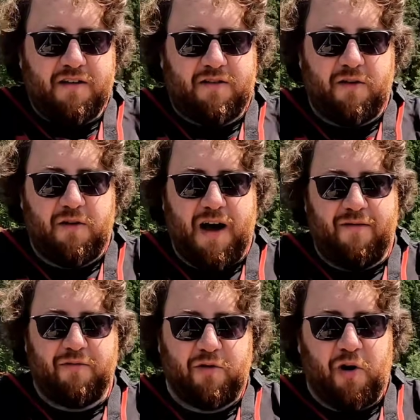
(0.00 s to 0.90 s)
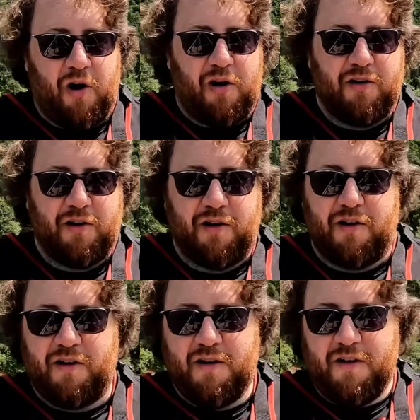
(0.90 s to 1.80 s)
so you have
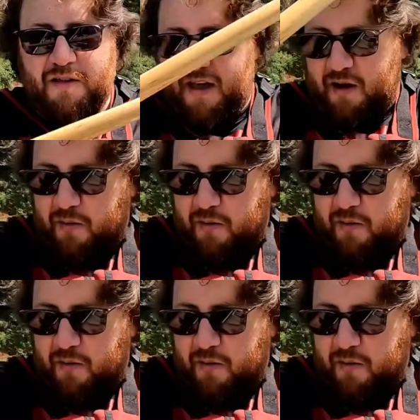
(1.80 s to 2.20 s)
longer that